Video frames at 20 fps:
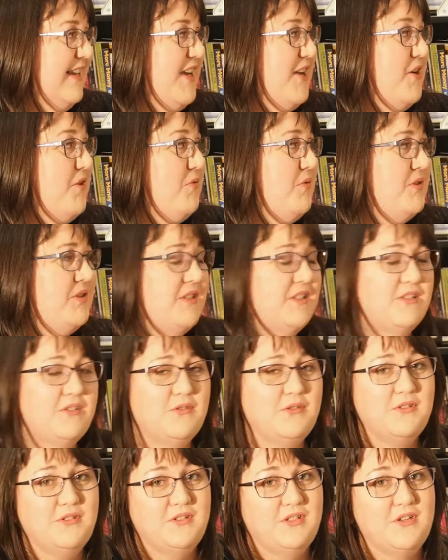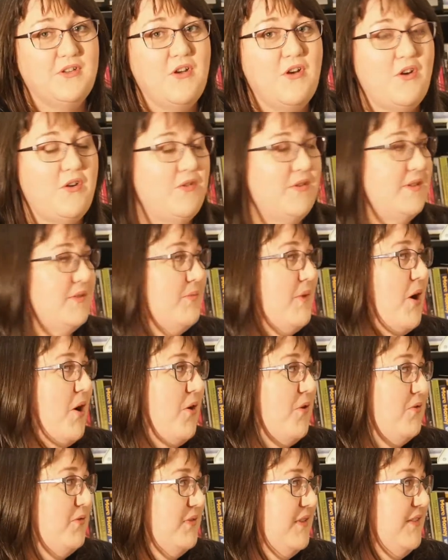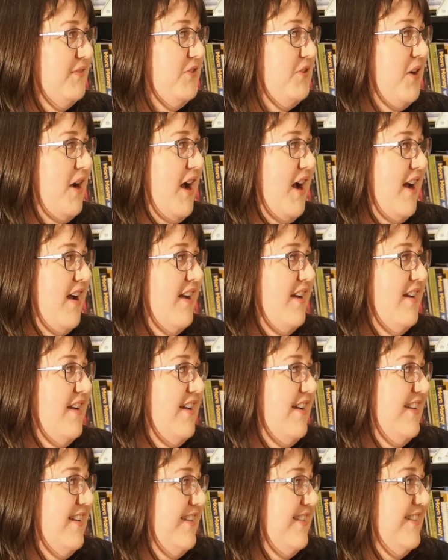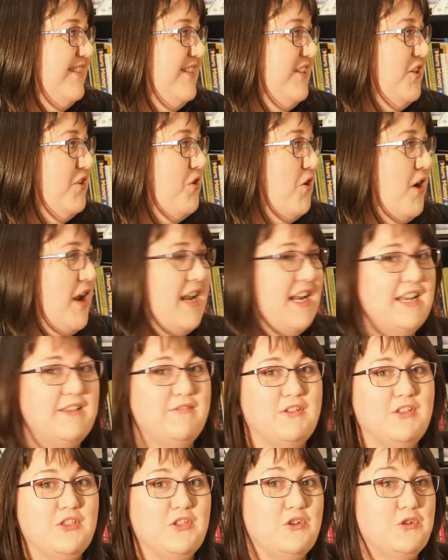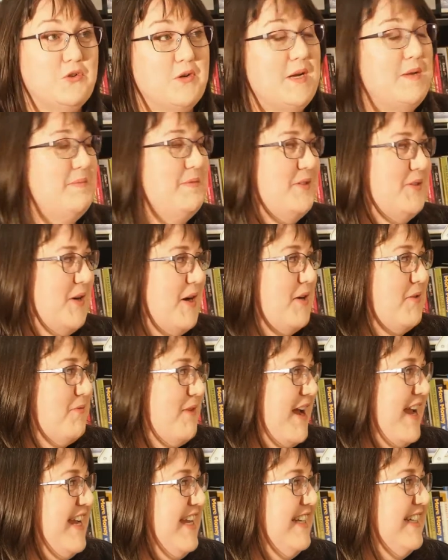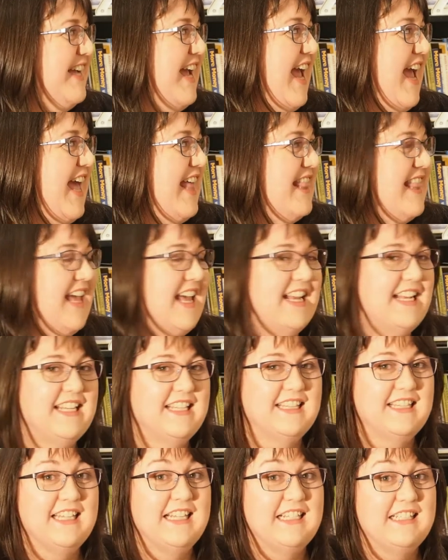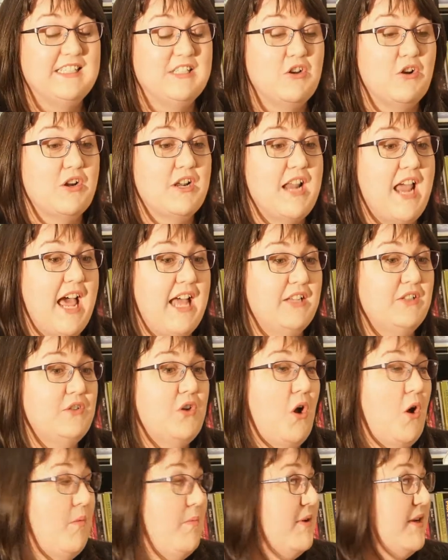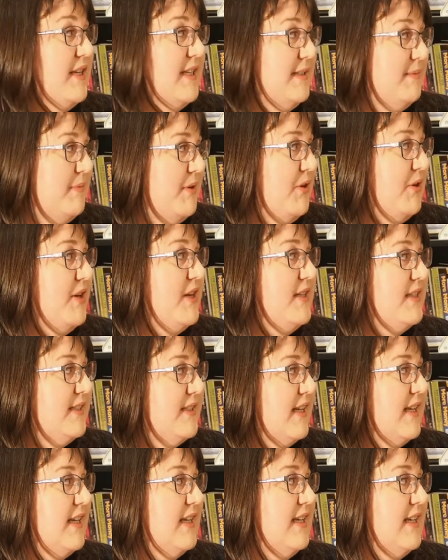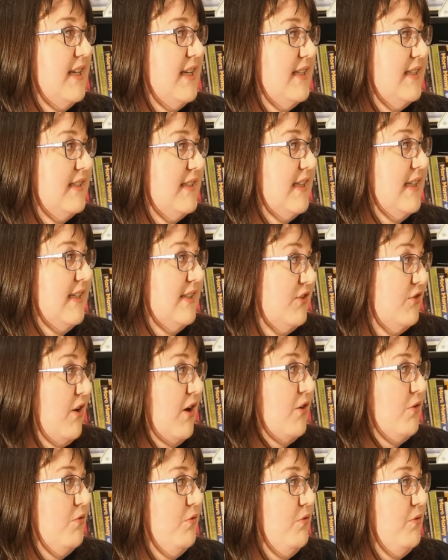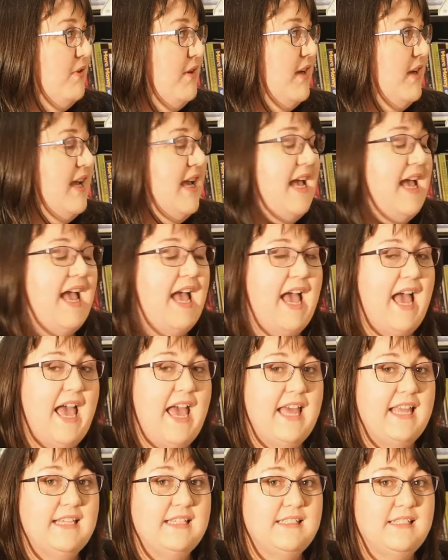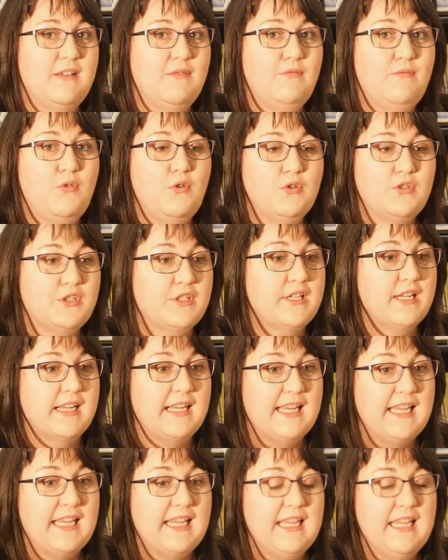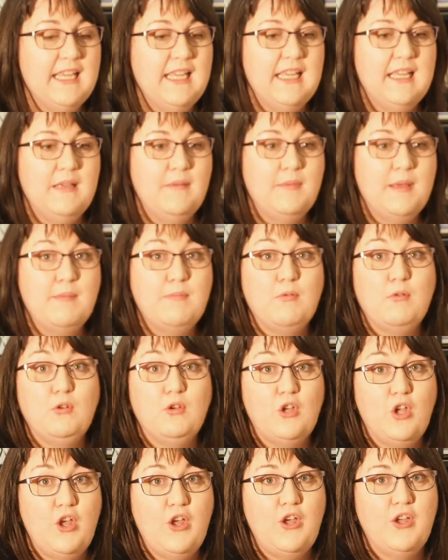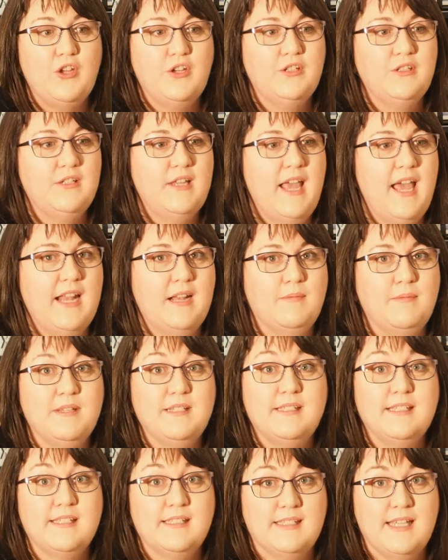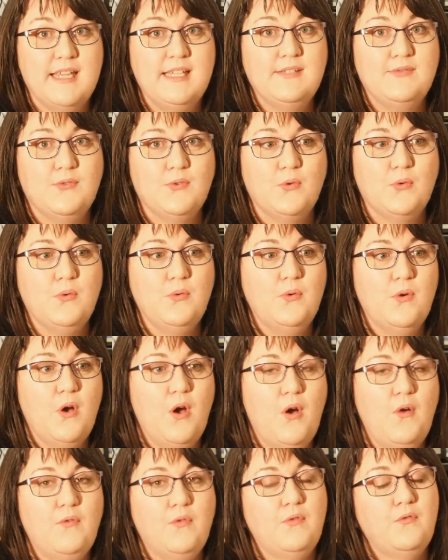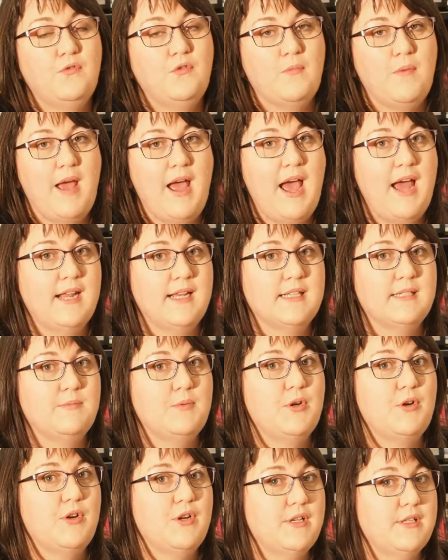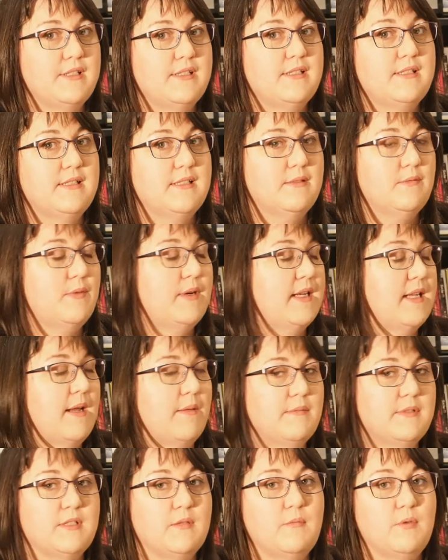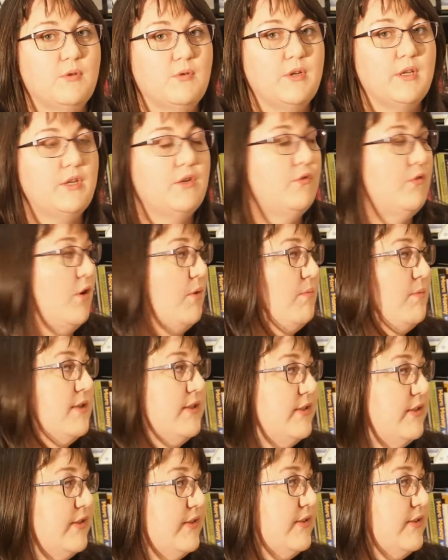which is good to know as well. If you are you're not living the dream straight away, that it's not an uncommon experience, that it is a struggle. And unfortunately, people learn how to be successful often from hard experience when it comes to building your own business.